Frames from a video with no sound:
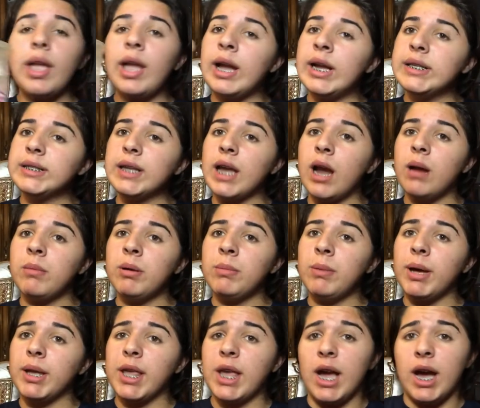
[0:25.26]
Iced caramel
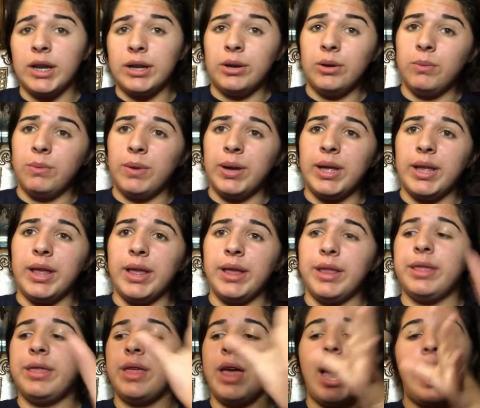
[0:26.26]
macchiato
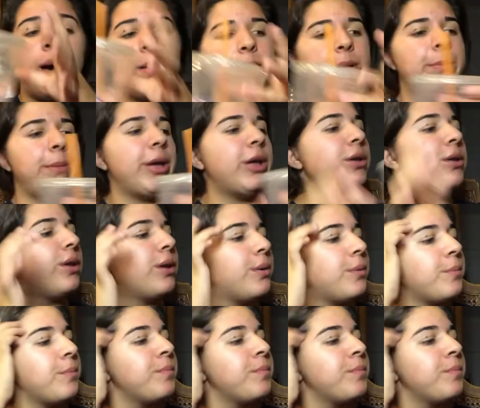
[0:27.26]
with almond milk.